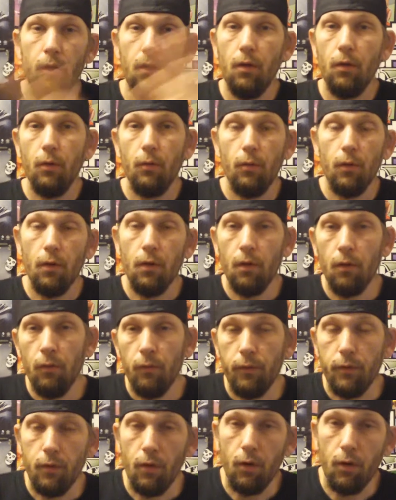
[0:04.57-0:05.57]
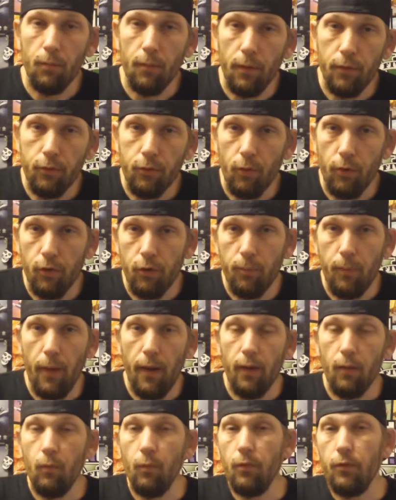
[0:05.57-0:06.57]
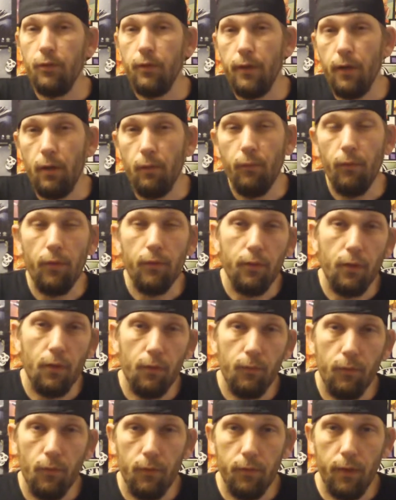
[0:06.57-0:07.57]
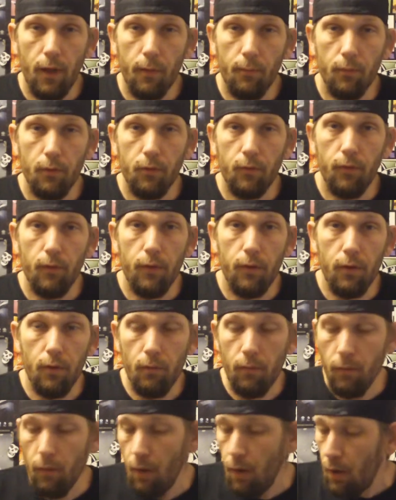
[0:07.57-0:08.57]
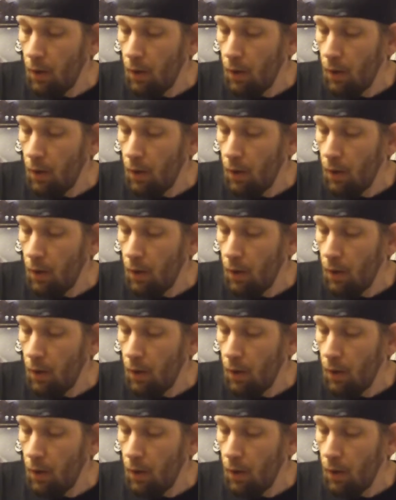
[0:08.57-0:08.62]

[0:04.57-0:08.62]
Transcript: Hello all, Retarded by Choice back once again with another fun tablets video.